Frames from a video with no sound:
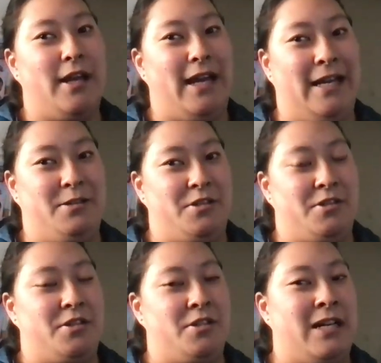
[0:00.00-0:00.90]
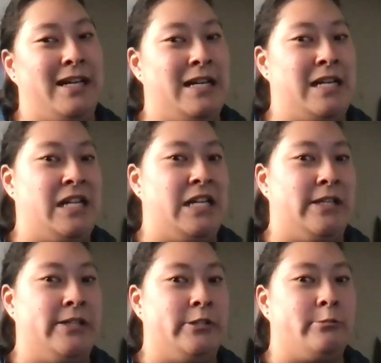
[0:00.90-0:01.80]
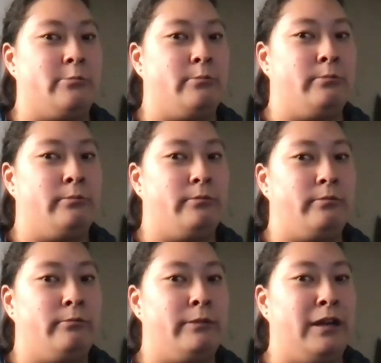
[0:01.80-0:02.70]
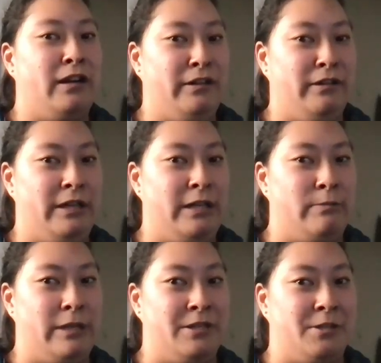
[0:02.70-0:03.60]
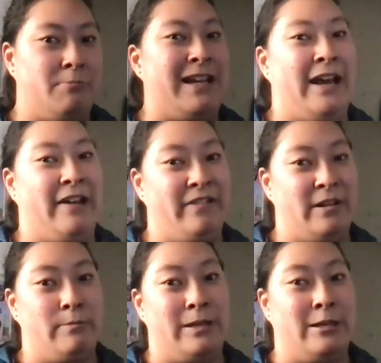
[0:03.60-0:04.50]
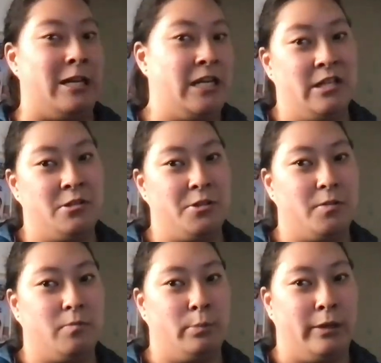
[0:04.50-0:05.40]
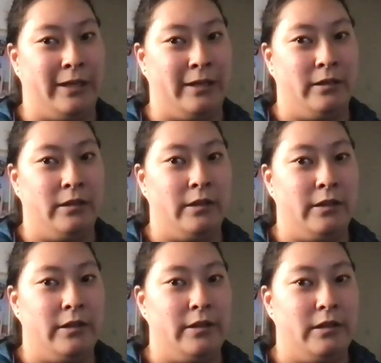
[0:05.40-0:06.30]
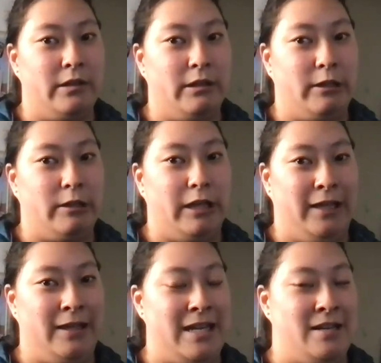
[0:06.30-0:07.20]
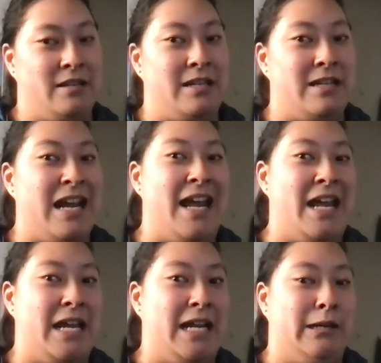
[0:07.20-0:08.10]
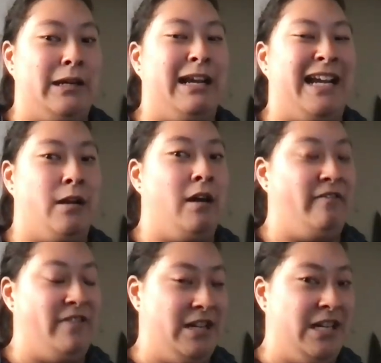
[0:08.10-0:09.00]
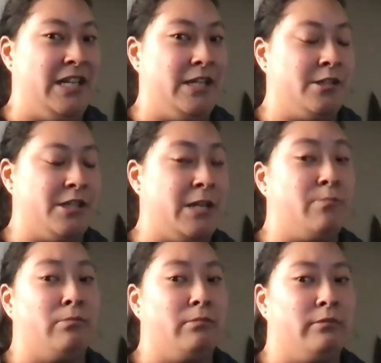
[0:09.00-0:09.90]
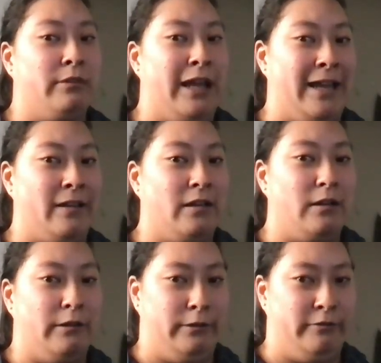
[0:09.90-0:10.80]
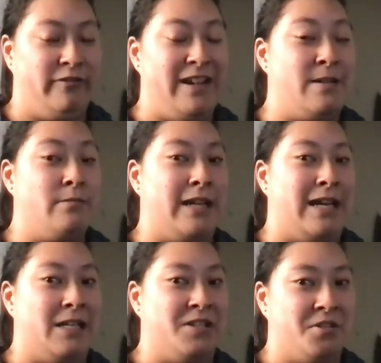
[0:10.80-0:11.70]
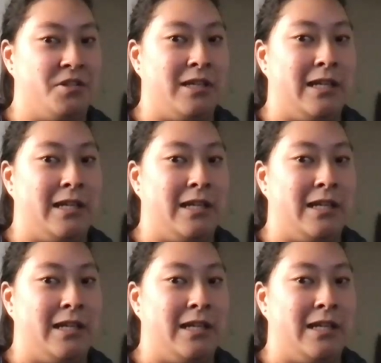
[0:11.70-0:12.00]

as a society is we are humans and we have human needs, but at the end of the day it, it often is seen like or framed as,